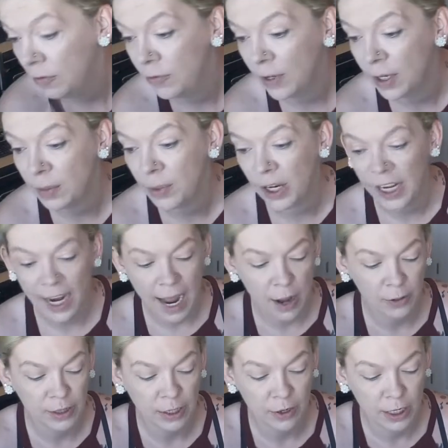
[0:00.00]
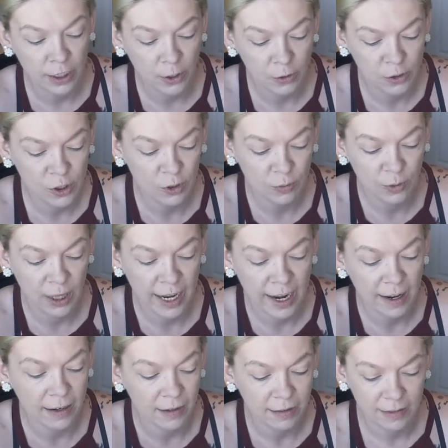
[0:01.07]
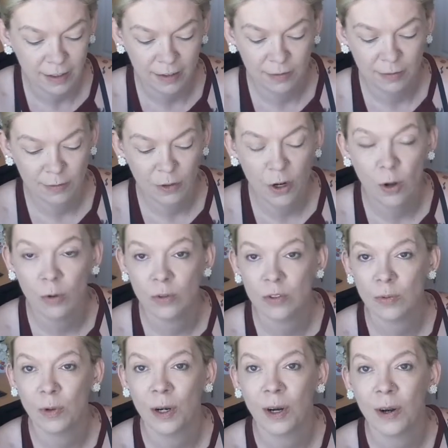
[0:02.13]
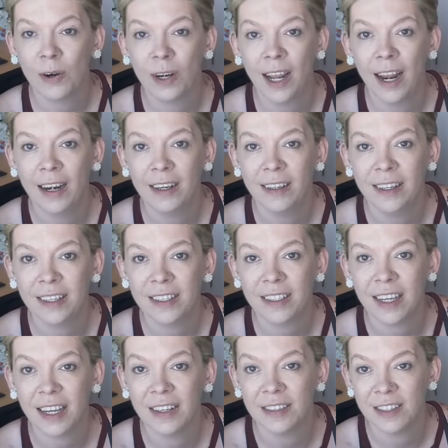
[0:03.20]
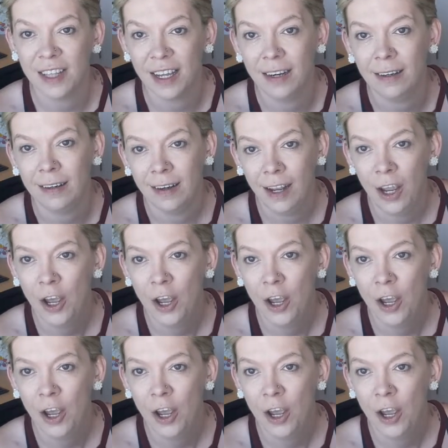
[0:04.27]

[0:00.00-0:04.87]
If anybody out there in YouTube land knows what a herniated disc is, then